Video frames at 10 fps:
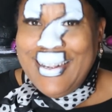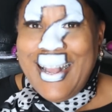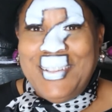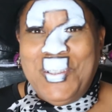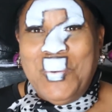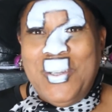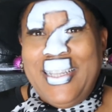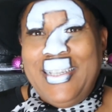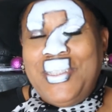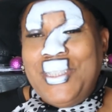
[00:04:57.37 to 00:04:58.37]
And so what
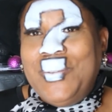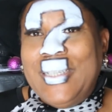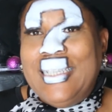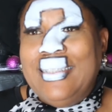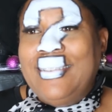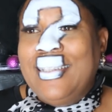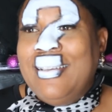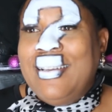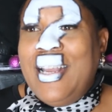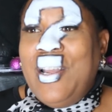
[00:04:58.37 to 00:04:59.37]
they do is,
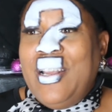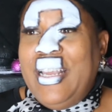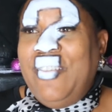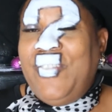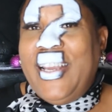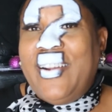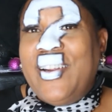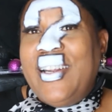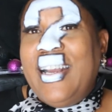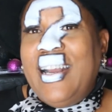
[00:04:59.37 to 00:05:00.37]
if they
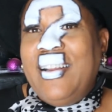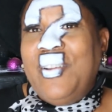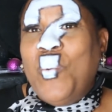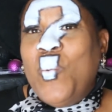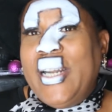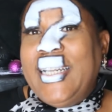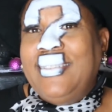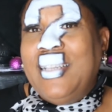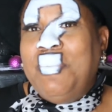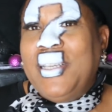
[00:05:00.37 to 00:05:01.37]
are wanting
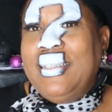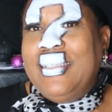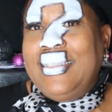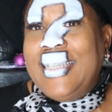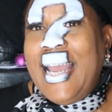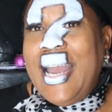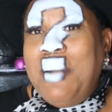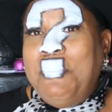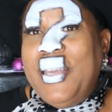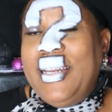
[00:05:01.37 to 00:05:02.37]
something good to
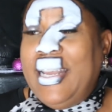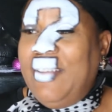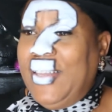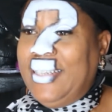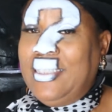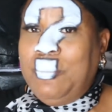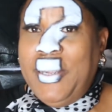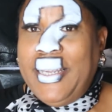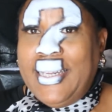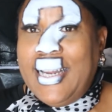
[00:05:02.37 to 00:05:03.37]
happen, if they
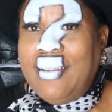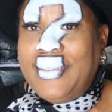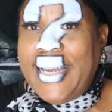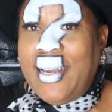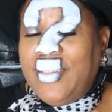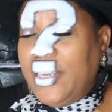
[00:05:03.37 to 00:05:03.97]
speak it out loud,